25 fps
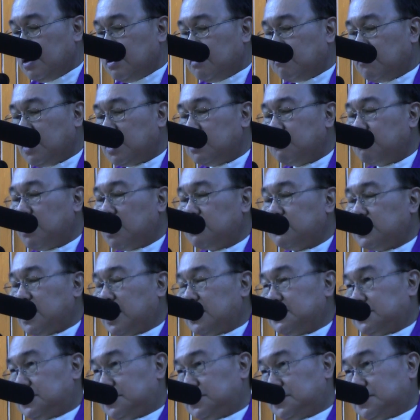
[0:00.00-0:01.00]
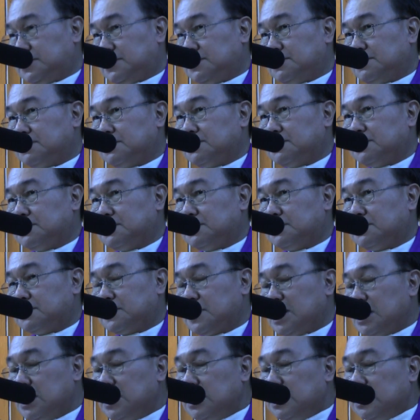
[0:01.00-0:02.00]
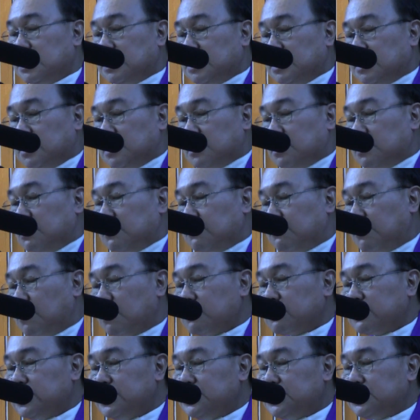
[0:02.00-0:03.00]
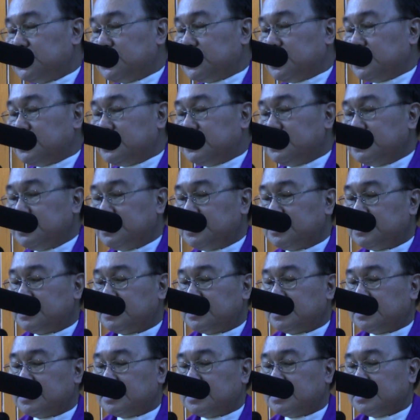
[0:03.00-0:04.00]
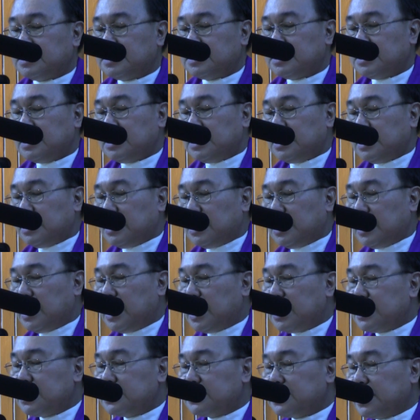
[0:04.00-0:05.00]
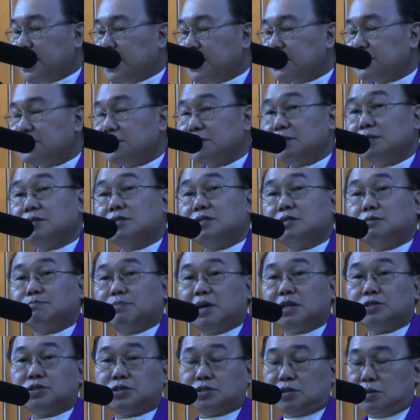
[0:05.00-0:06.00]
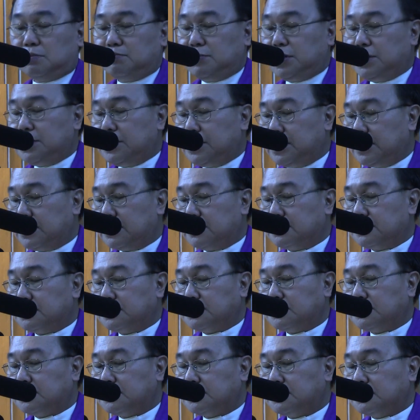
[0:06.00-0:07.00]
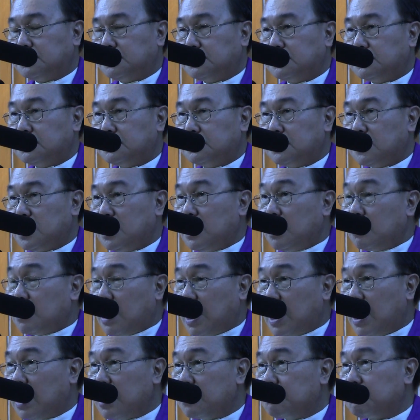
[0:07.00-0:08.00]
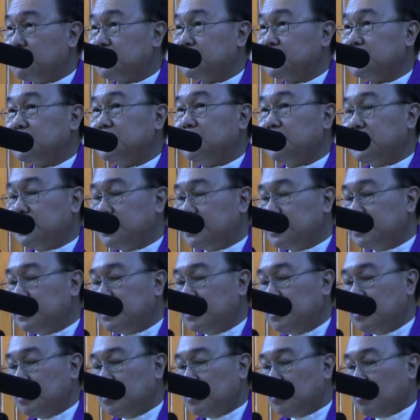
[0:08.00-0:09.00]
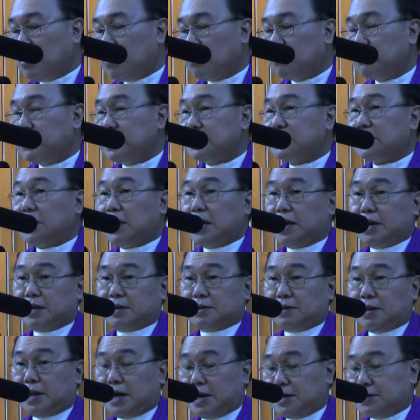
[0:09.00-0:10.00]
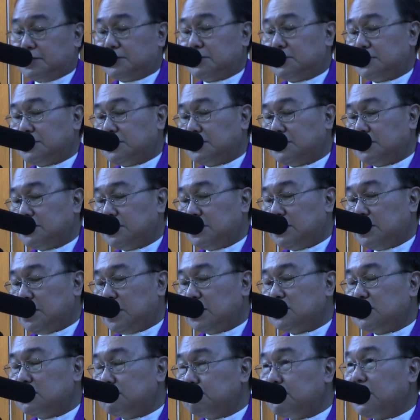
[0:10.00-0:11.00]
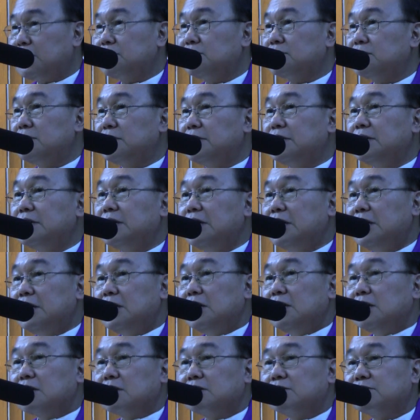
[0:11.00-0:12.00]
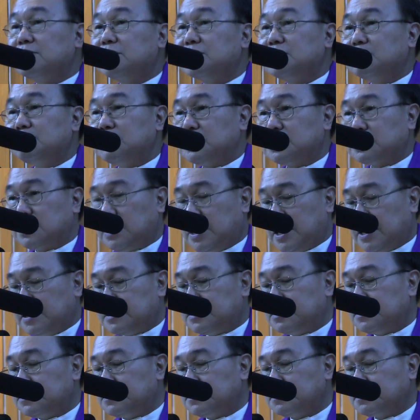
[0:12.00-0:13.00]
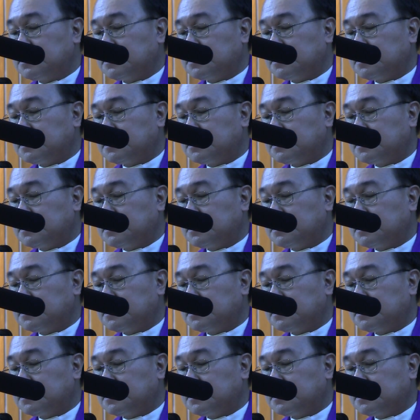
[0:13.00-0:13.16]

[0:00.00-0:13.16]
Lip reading: What about us? For Christians, light has a special meaning. I personally always like lights, especially Christmas lights.